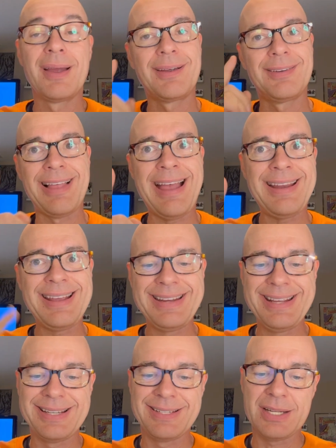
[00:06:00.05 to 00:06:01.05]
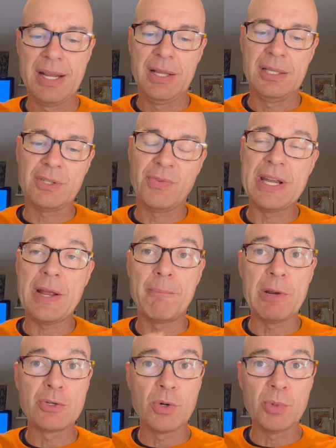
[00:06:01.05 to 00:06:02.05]
Glad I didn't. Let's find out.
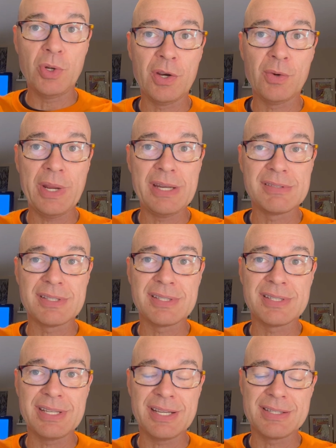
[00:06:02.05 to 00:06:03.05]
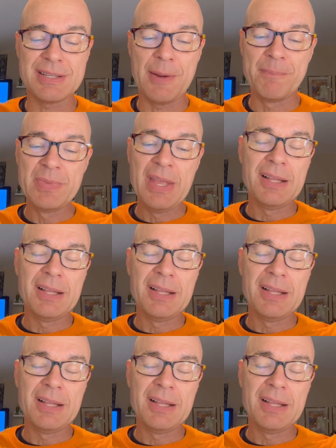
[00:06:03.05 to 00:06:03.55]
My normal rate is a 60.